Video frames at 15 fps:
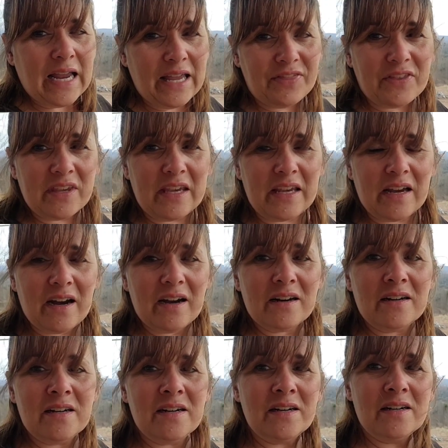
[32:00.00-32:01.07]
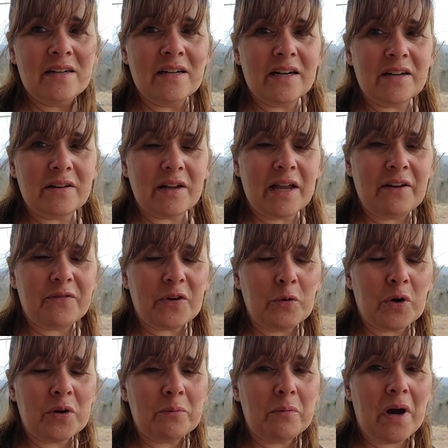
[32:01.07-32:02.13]
Hit the, if
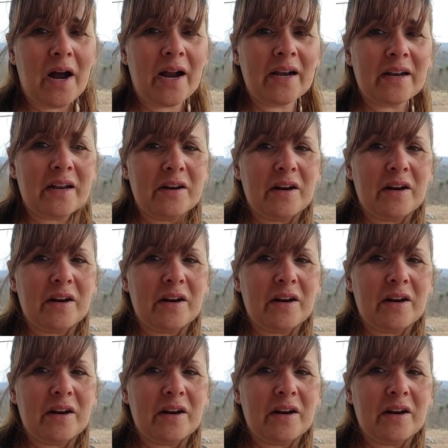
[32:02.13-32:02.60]
you wouldn't mind,